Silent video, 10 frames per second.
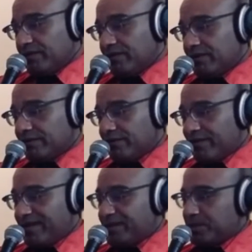you're looking for
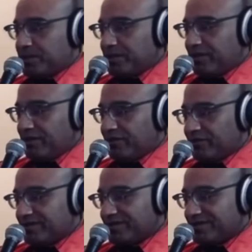passage to the
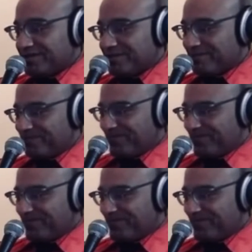Alderaan system."